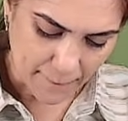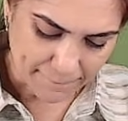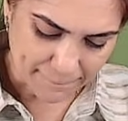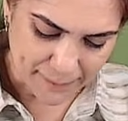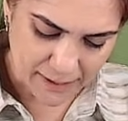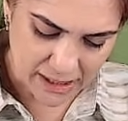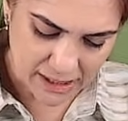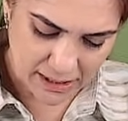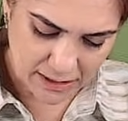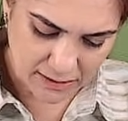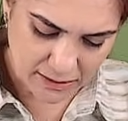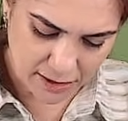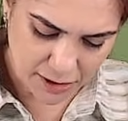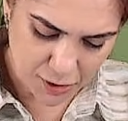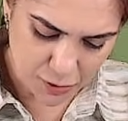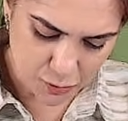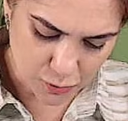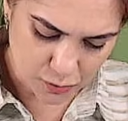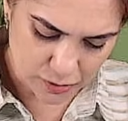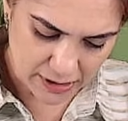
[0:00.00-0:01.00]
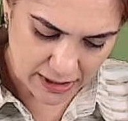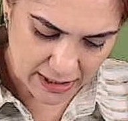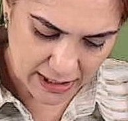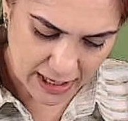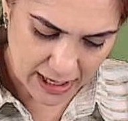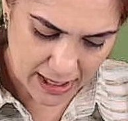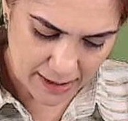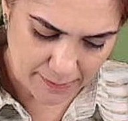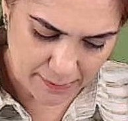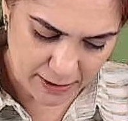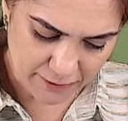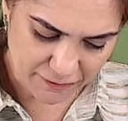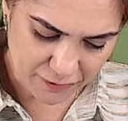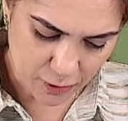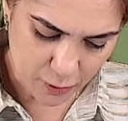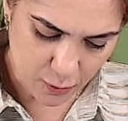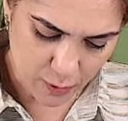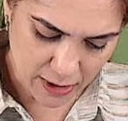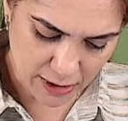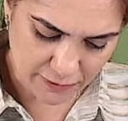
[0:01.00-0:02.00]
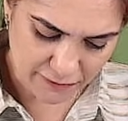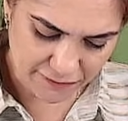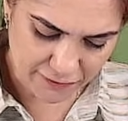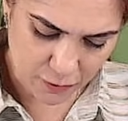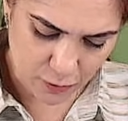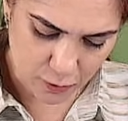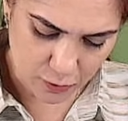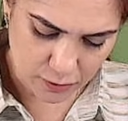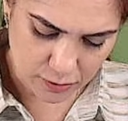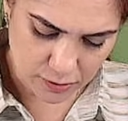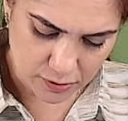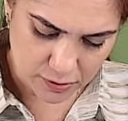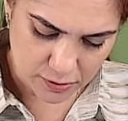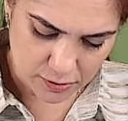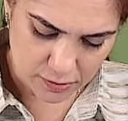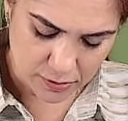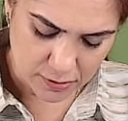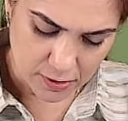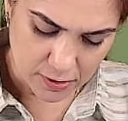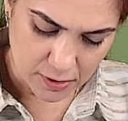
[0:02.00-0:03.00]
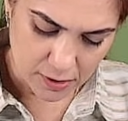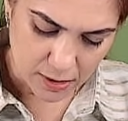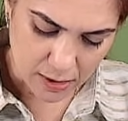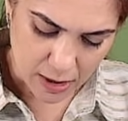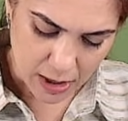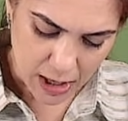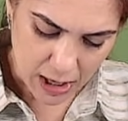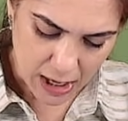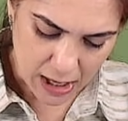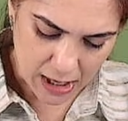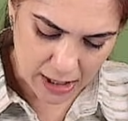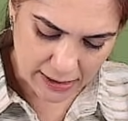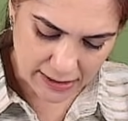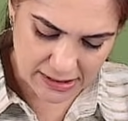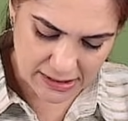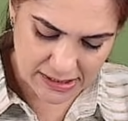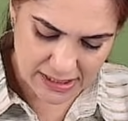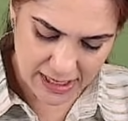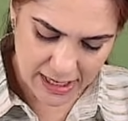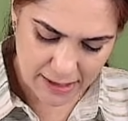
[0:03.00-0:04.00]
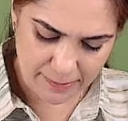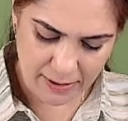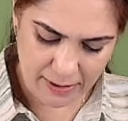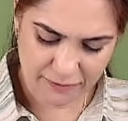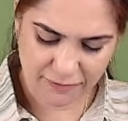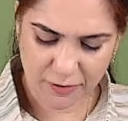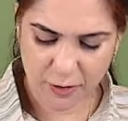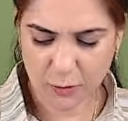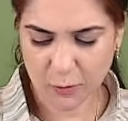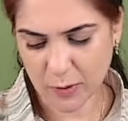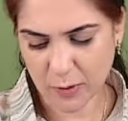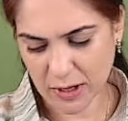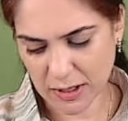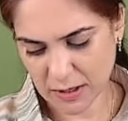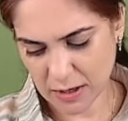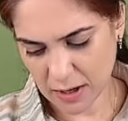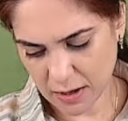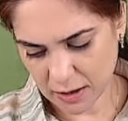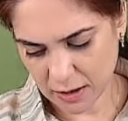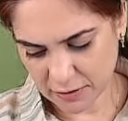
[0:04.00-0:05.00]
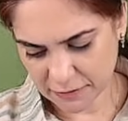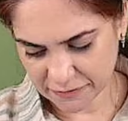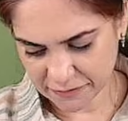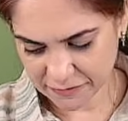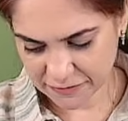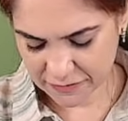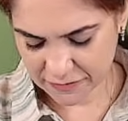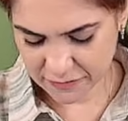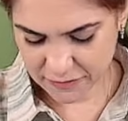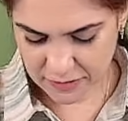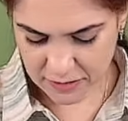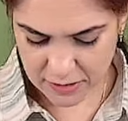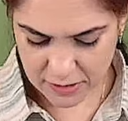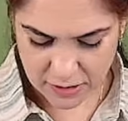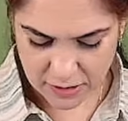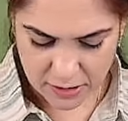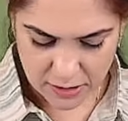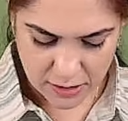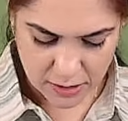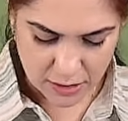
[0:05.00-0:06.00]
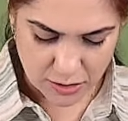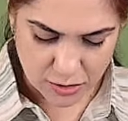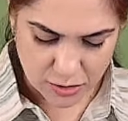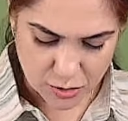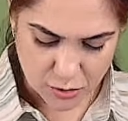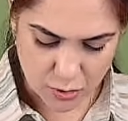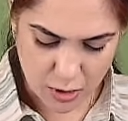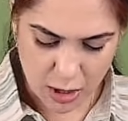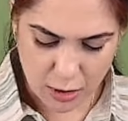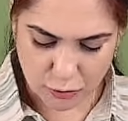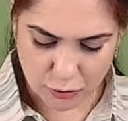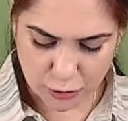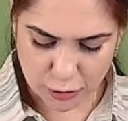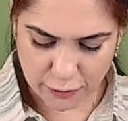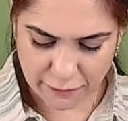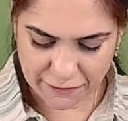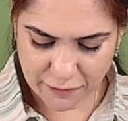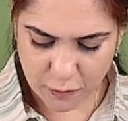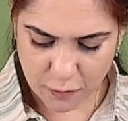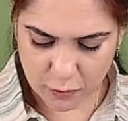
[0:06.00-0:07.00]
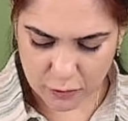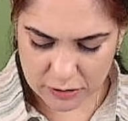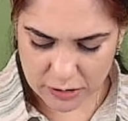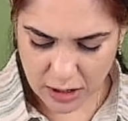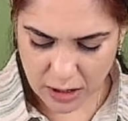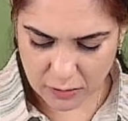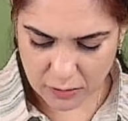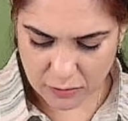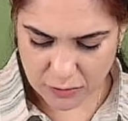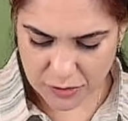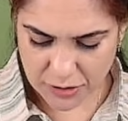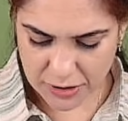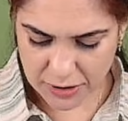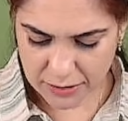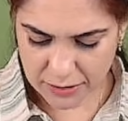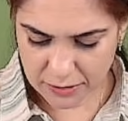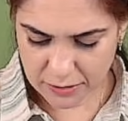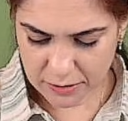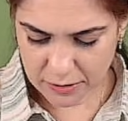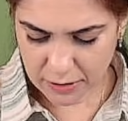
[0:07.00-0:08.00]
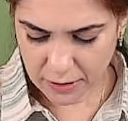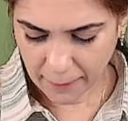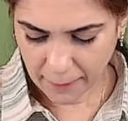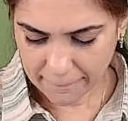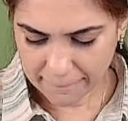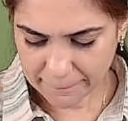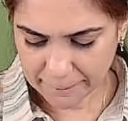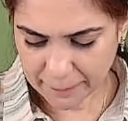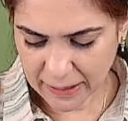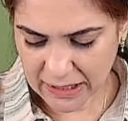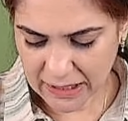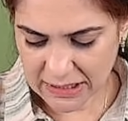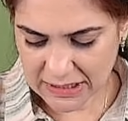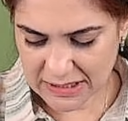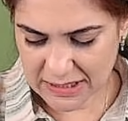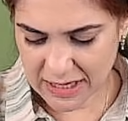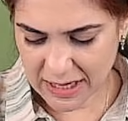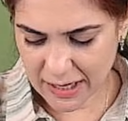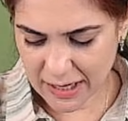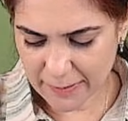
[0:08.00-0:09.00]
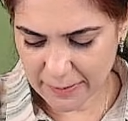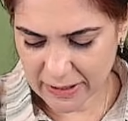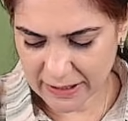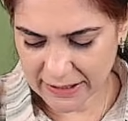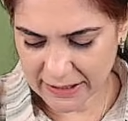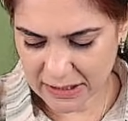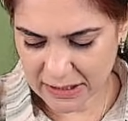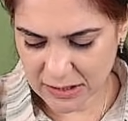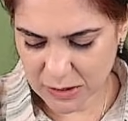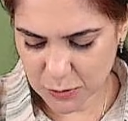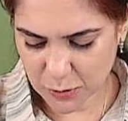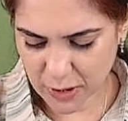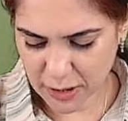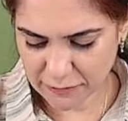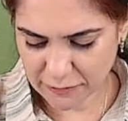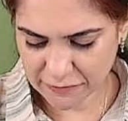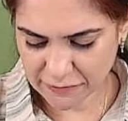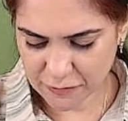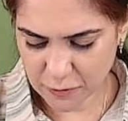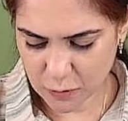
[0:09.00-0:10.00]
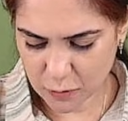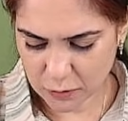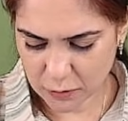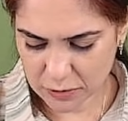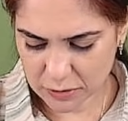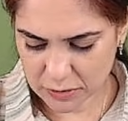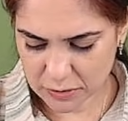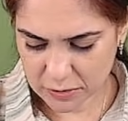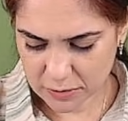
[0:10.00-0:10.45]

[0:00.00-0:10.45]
P and Q, they are liable for 1/4. R is liable for 1/2. So out of 4,000, P's liability is 1/4.